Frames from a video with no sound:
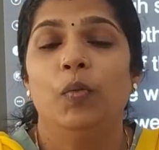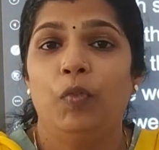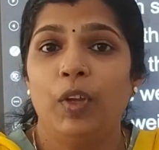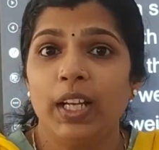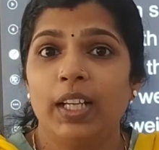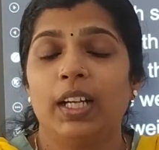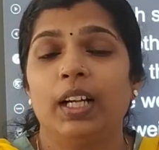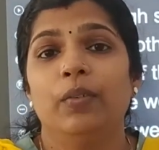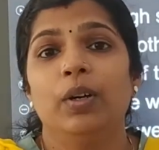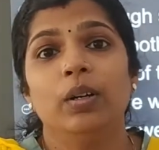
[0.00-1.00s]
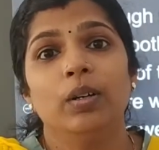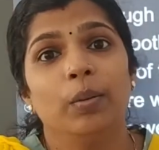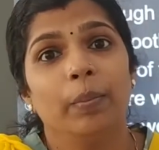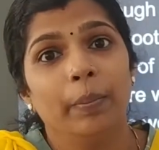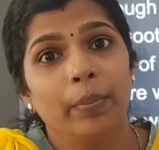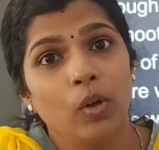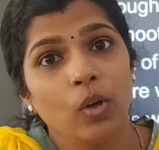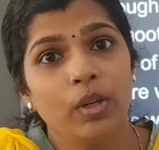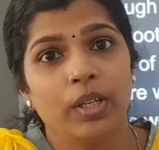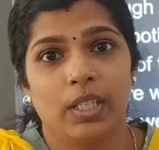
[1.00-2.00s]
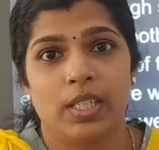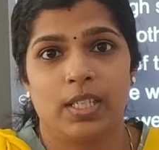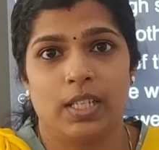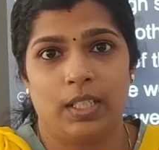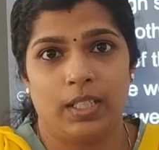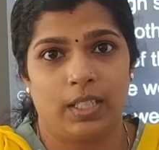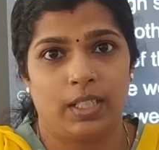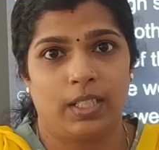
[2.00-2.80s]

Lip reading: will cover more distance,